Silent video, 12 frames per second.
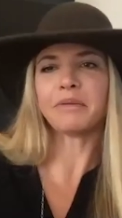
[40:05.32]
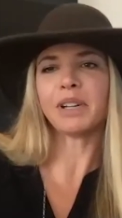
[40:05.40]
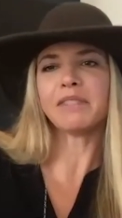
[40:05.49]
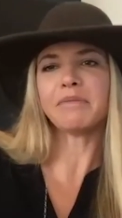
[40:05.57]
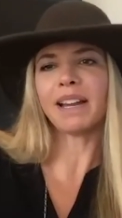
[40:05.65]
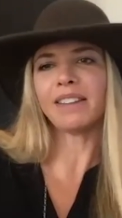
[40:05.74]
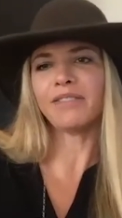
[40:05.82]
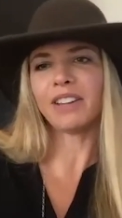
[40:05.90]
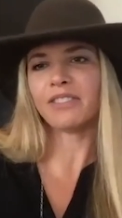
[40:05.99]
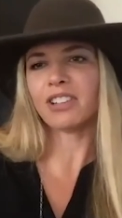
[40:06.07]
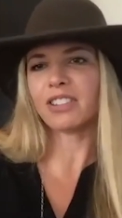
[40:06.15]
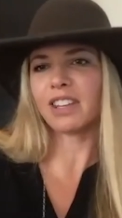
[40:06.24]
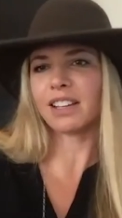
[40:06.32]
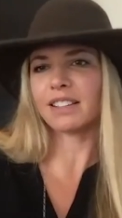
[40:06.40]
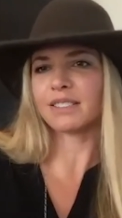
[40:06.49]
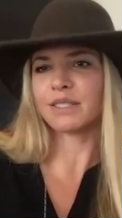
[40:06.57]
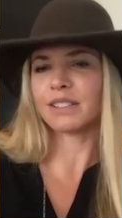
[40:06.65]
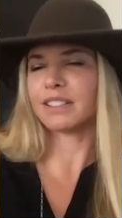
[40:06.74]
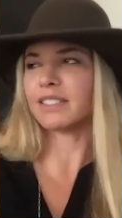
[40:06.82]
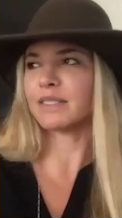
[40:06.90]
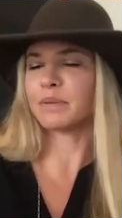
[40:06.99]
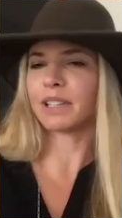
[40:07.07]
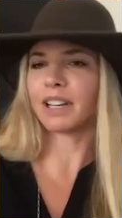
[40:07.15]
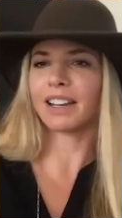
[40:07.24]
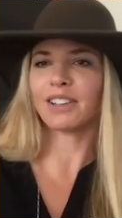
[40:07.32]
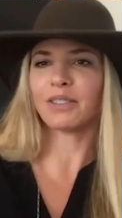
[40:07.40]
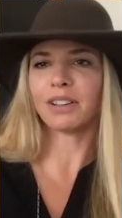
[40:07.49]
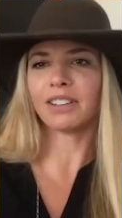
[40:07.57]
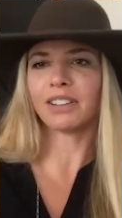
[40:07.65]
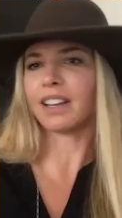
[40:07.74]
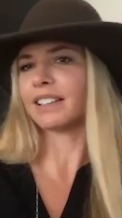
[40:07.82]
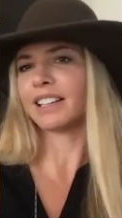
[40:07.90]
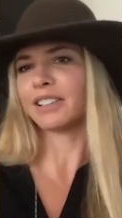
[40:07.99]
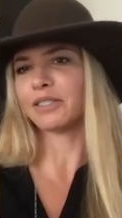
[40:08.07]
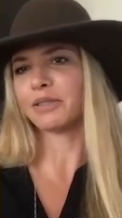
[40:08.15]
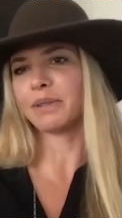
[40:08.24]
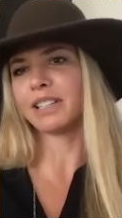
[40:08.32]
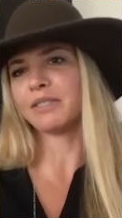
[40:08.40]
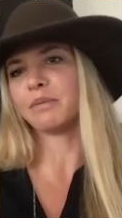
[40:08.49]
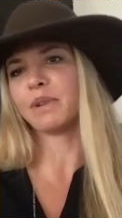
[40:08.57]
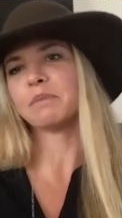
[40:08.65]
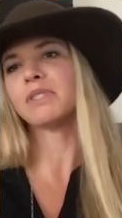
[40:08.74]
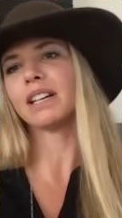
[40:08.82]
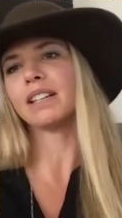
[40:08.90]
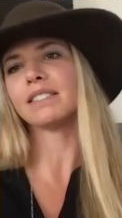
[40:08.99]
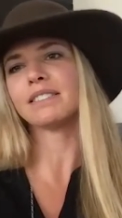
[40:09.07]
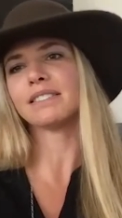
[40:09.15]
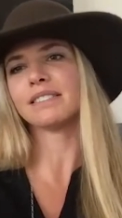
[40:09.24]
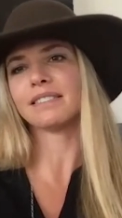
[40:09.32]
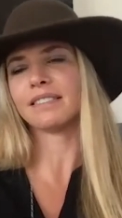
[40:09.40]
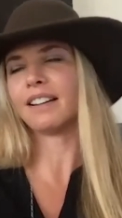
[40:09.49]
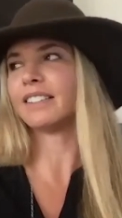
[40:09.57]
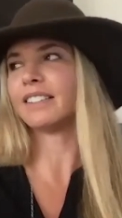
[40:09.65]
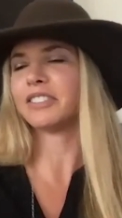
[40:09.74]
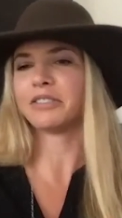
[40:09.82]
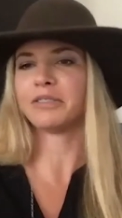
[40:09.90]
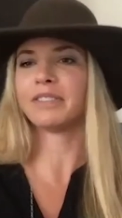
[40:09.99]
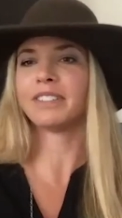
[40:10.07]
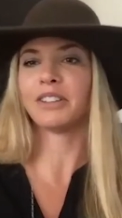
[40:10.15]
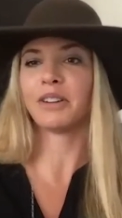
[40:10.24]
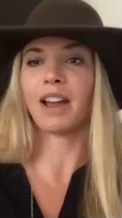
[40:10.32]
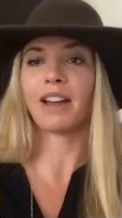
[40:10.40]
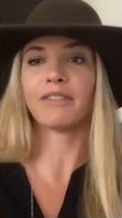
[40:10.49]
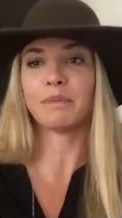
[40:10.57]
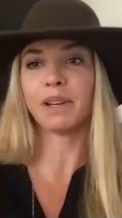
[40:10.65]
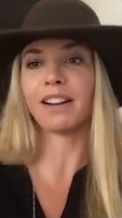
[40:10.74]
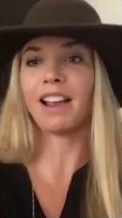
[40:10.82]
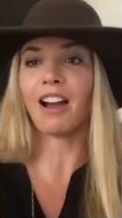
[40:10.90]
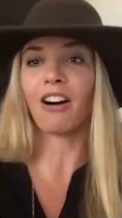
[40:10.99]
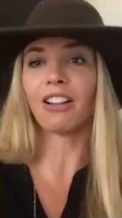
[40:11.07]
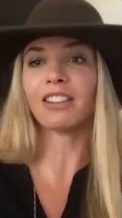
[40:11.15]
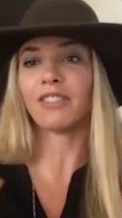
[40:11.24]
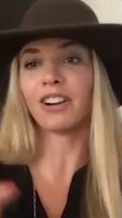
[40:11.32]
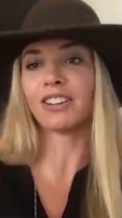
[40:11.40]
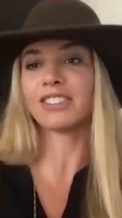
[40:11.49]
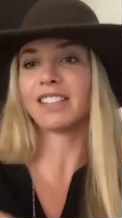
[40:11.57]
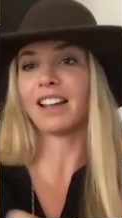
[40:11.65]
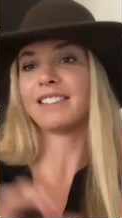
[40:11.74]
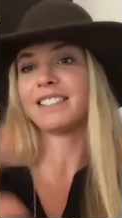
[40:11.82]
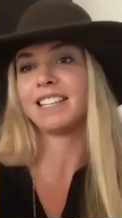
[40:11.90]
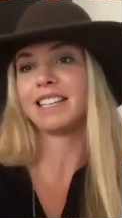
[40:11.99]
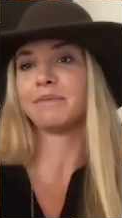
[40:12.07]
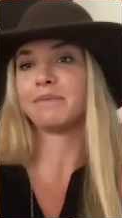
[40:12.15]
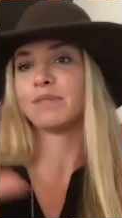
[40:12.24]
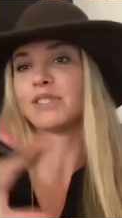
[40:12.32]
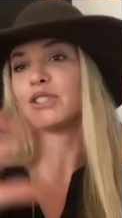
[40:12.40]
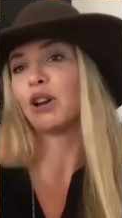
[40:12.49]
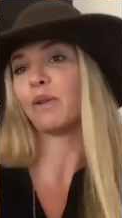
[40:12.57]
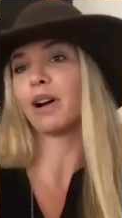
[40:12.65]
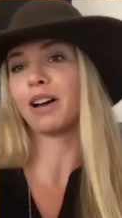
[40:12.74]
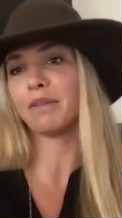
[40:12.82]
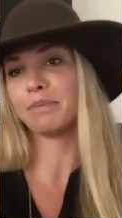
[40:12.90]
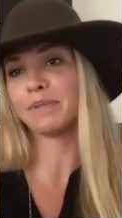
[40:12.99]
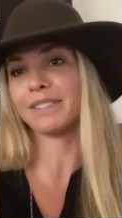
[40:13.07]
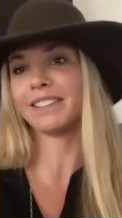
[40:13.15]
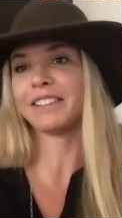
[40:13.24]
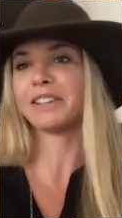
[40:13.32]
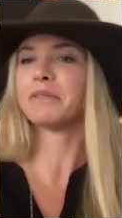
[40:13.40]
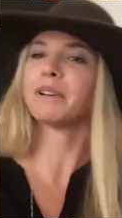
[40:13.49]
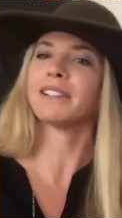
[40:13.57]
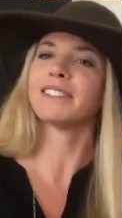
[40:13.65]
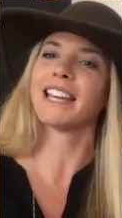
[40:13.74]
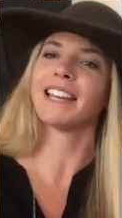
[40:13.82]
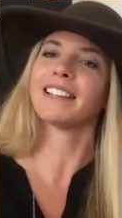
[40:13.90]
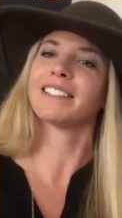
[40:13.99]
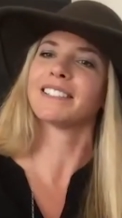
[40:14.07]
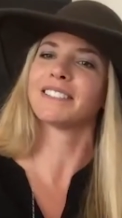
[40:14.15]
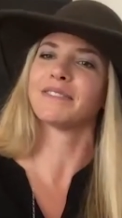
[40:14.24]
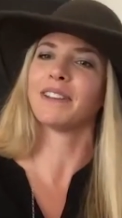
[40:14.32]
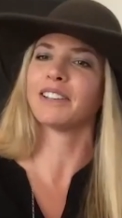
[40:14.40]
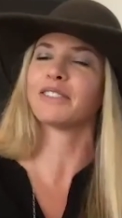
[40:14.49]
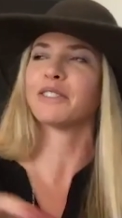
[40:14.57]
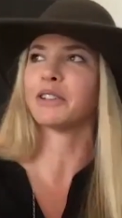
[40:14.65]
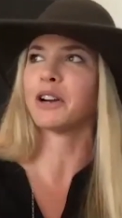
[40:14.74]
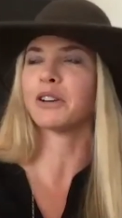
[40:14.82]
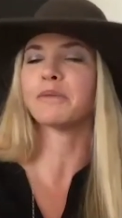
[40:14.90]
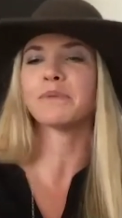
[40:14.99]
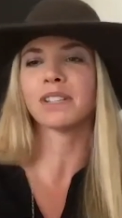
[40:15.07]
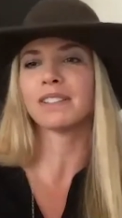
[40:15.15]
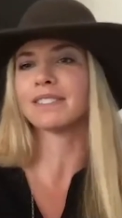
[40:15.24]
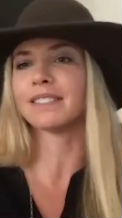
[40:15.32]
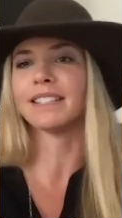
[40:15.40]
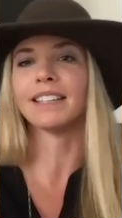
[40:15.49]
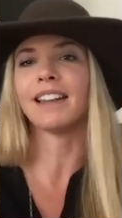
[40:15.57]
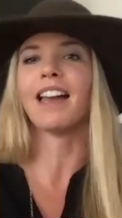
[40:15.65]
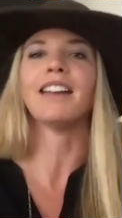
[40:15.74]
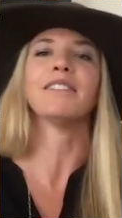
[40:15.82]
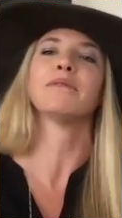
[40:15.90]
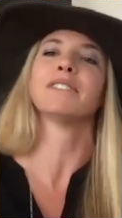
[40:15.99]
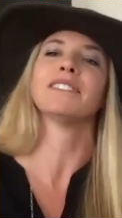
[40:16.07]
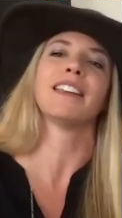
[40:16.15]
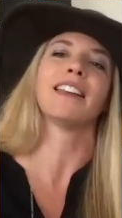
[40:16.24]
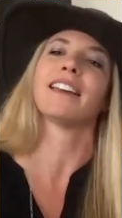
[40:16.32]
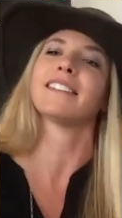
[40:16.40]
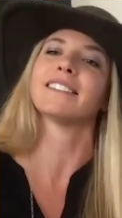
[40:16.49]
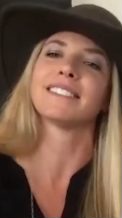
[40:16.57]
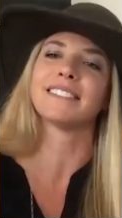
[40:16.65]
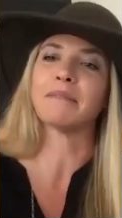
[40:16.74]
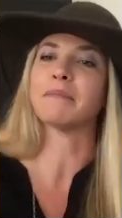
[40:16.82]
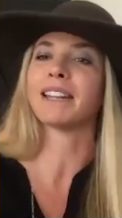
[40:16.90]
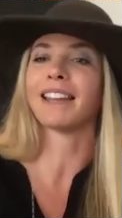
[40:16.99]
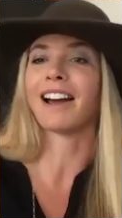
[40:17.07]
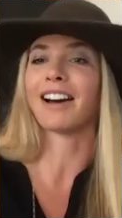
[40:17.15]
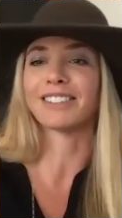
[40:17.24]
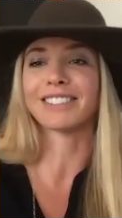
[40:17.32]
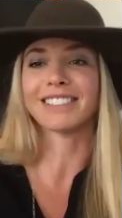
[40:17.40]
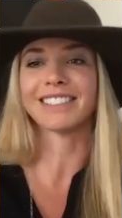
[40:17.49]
one of my favorite things is when I go online, I go to random websites. I don't know, everybody, all of our side teams show up. One day it's Vanderbilt Homes on CNN. One day it's somebody else.